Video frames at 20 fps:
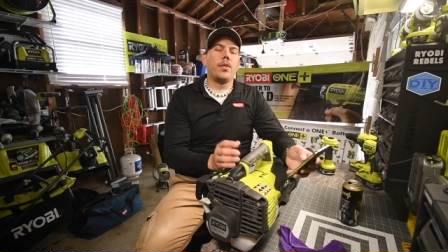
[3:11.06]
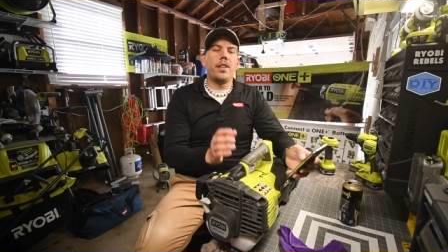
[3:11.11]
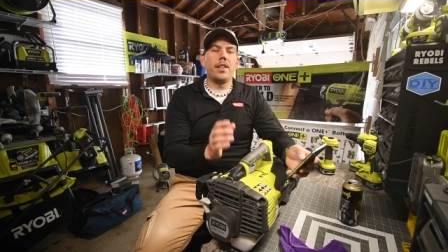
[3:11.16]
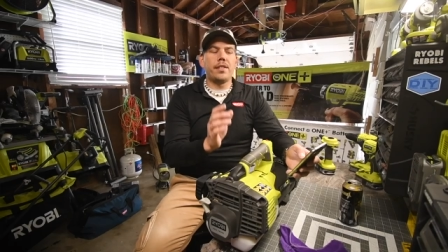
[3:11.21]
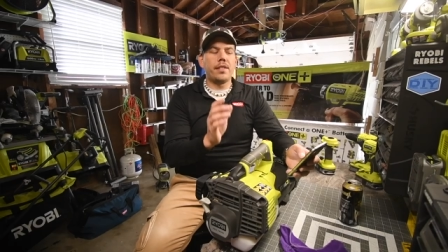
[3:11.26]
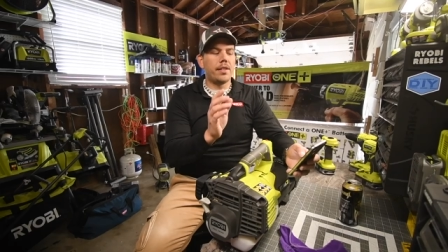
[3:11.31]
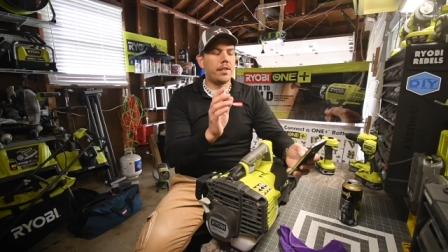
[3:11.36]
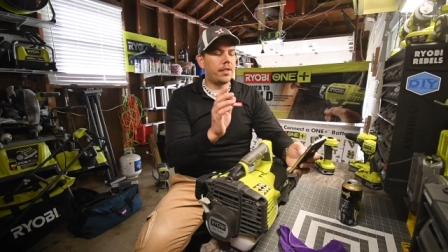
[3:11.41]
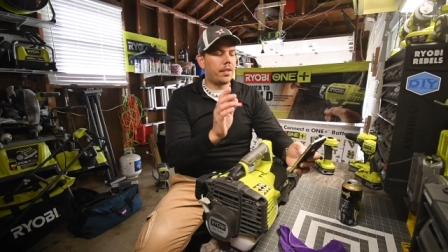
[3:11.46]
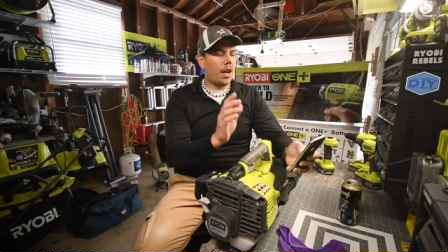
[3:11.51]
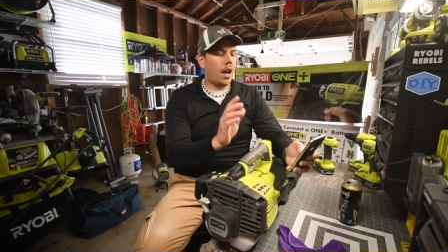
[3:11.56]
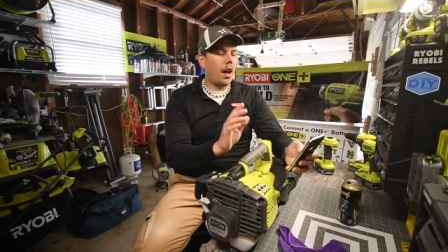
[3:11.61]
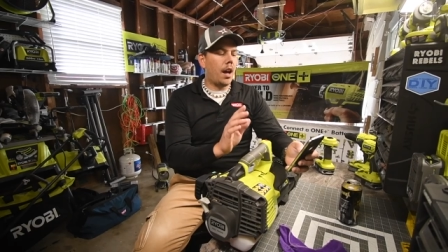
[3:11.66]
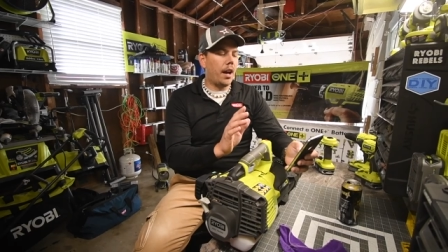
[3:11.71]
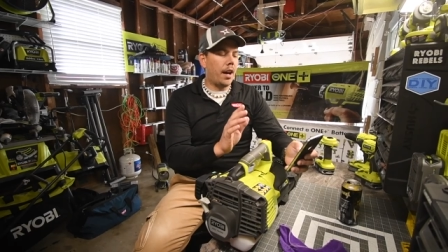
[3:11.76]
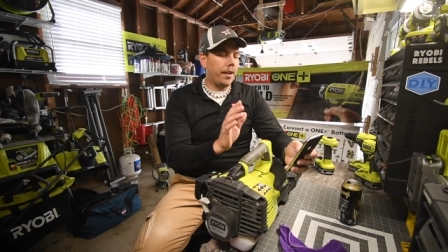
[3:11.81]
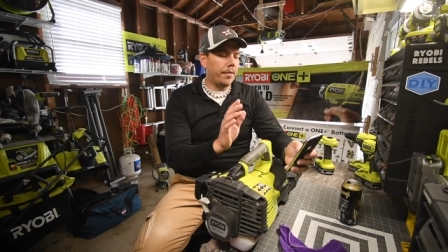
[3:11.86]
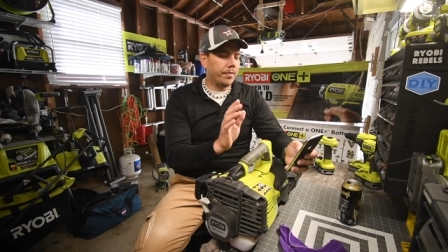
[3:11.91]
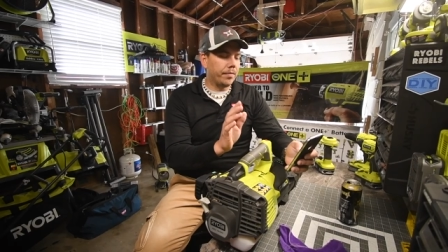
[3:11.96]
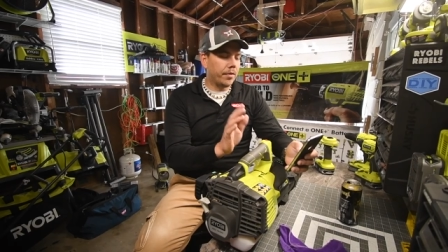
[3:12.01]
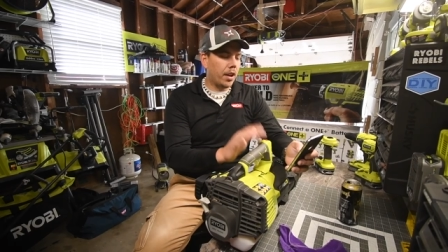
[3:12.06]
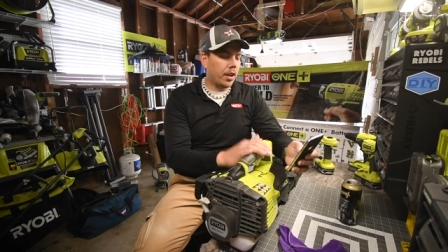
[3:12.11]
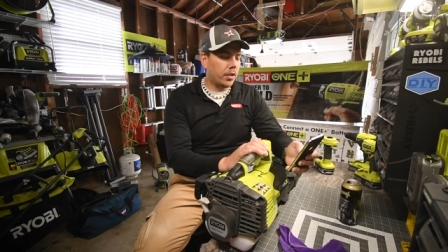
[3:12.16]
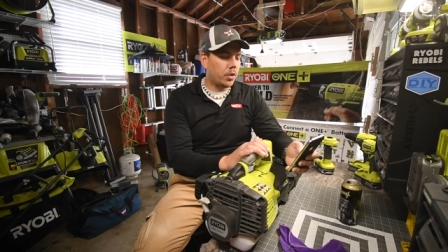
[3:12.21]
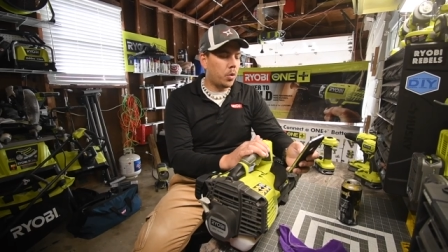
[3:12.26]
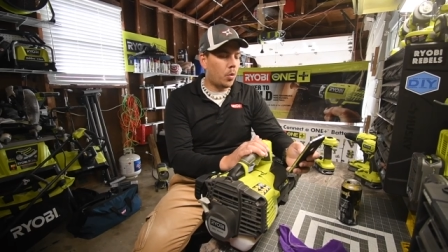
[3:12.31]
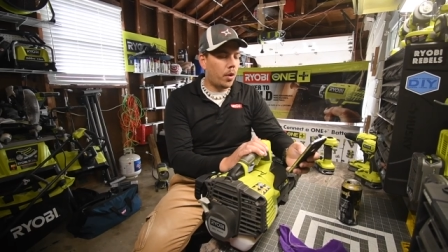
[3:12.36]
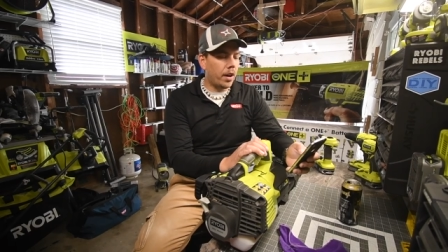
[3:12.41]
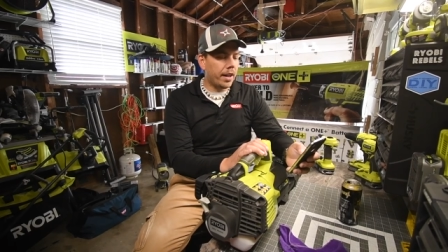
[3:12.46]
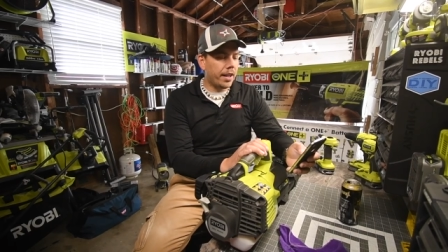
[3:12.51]
this is uh, a
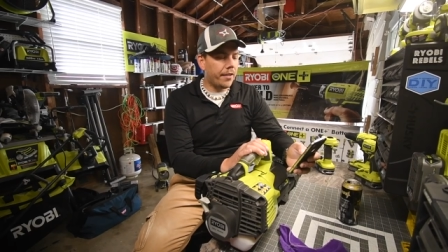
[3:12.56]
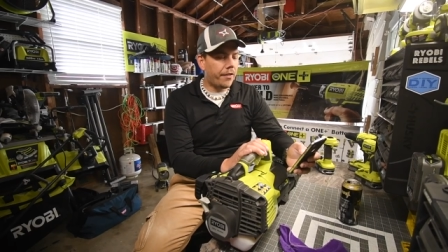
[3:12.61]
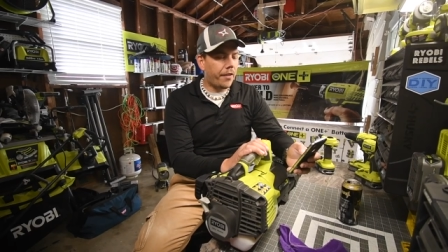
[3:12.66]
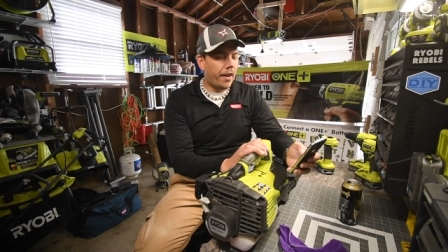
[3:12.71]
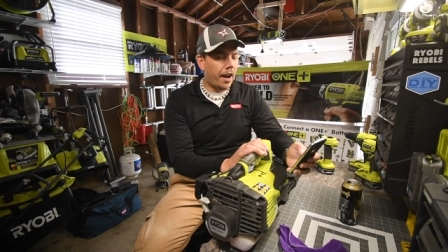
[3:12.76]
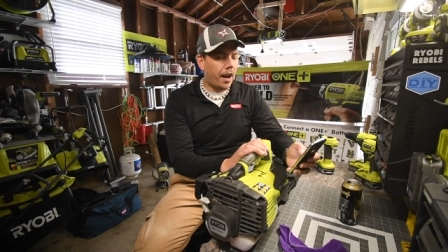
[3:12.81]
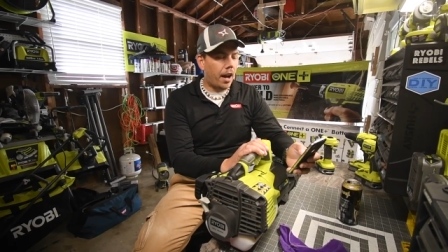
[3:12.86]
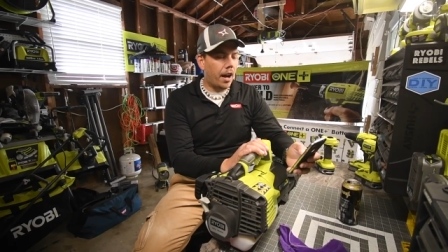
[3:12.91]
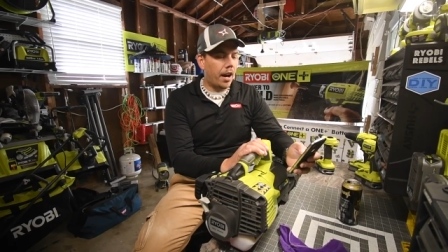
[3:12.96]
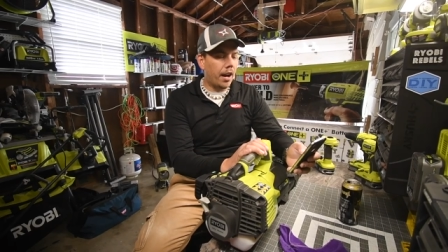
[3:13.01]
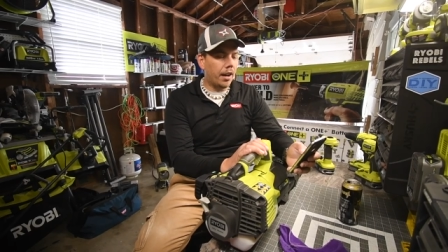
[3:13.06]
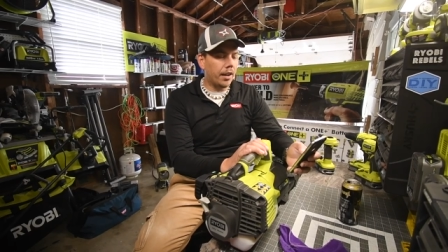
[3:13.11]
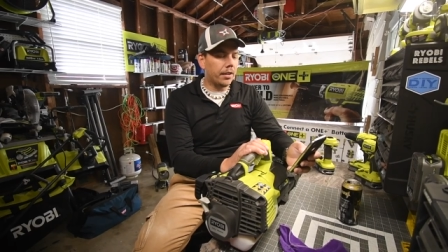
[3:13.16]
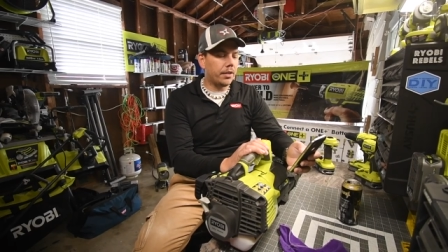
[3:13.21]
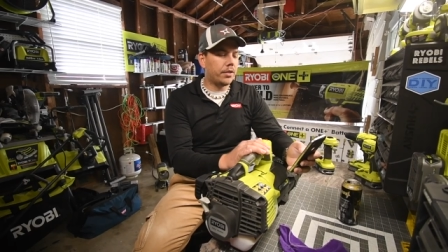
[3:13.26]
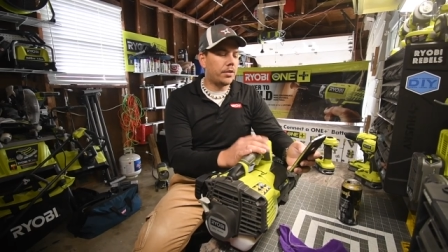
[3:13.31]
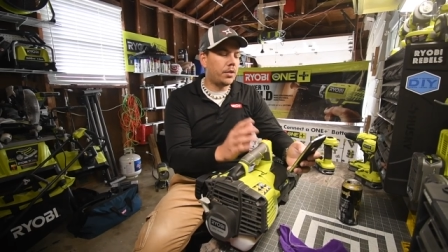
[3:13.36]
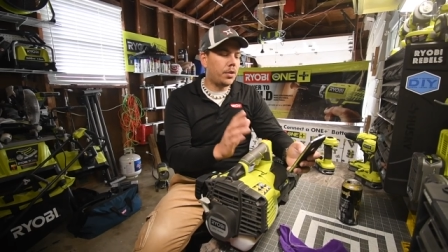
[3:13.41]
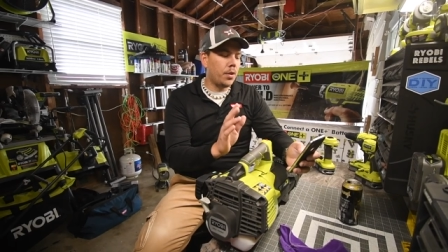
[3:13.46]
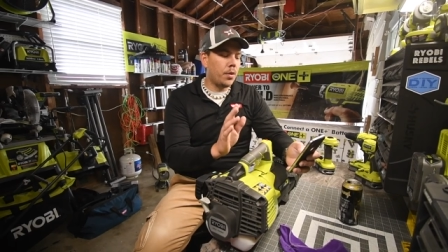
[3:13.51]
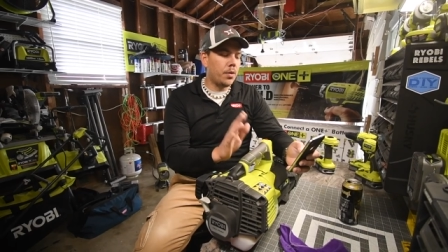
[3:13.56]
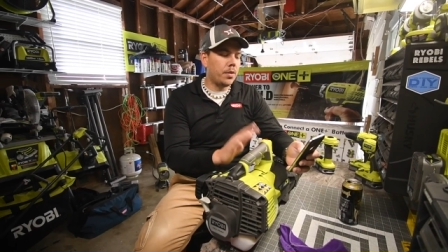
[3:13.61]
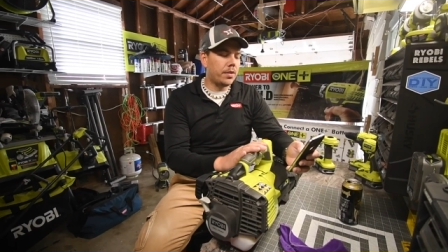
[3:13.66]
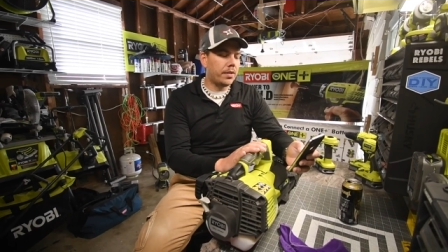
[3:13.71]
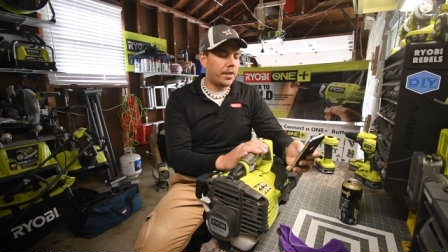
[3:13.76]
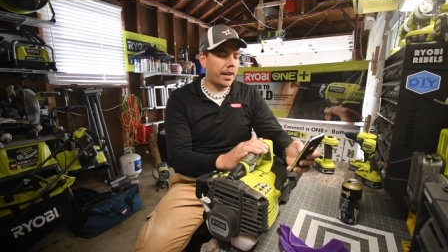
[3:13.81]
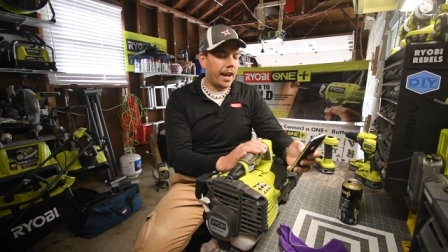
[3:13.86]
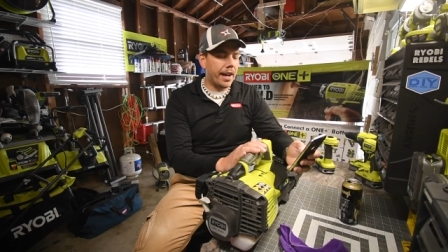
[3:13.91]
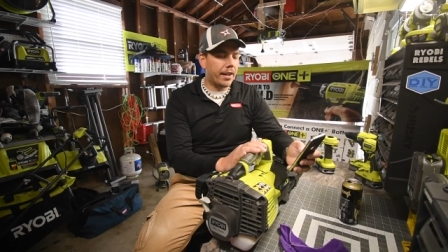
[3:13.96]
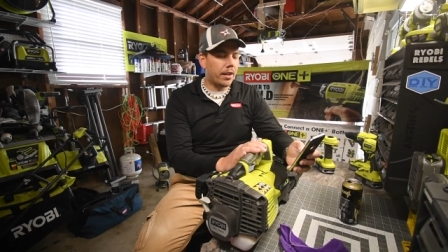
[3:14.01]
25, uh, two
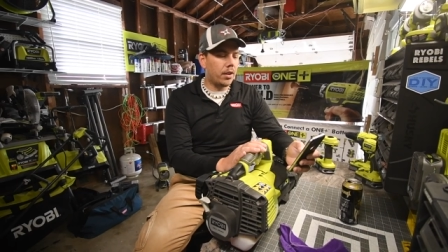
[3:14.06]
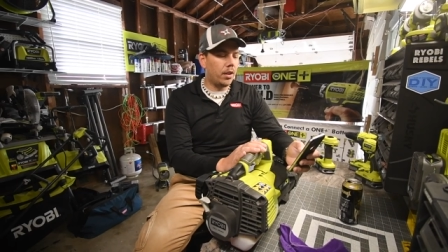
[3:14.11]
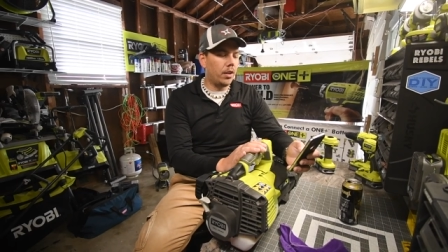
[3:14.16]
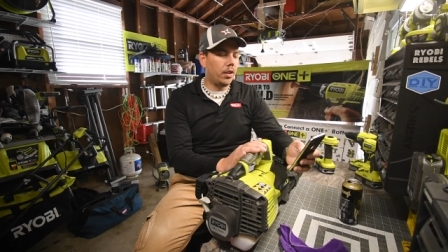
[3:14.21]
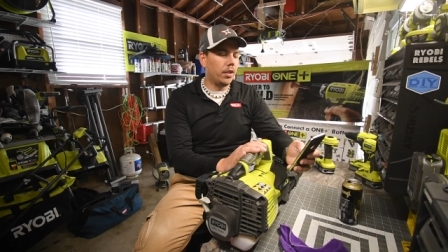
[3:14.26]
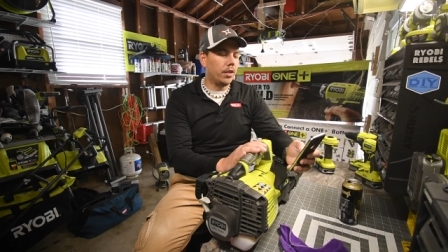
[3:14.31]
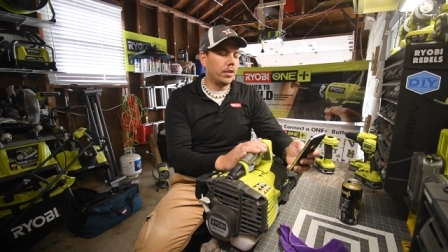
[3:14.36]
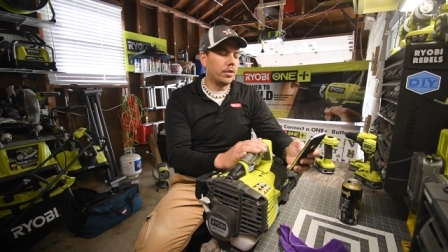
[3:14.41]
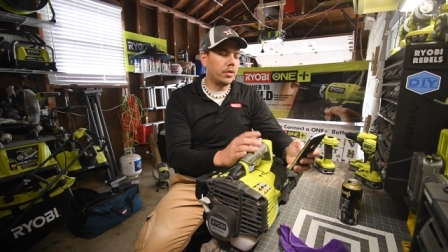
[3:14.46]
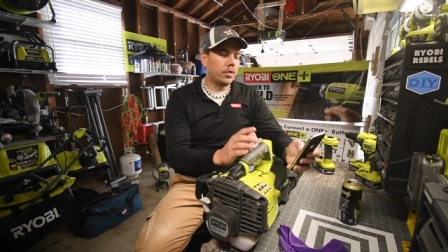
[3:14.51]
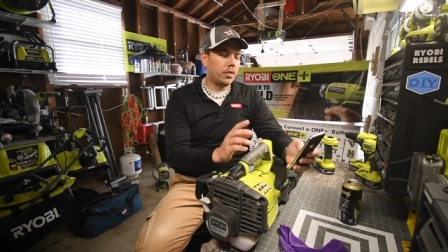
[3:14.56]
cycle,